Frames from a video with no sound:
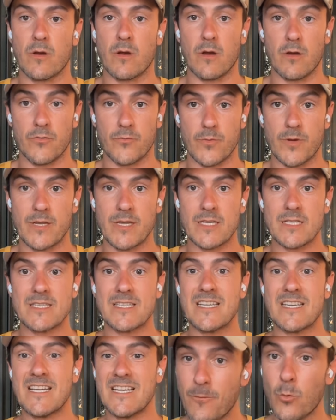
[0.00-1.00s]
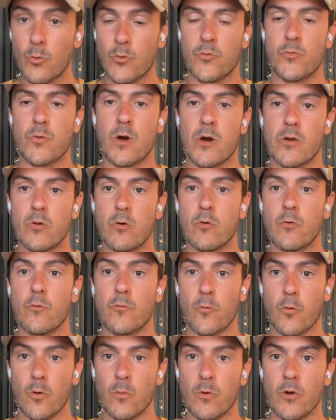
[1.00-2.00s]
arthritis full throttle
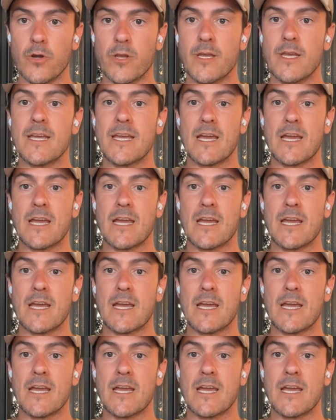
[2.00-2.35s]
forward.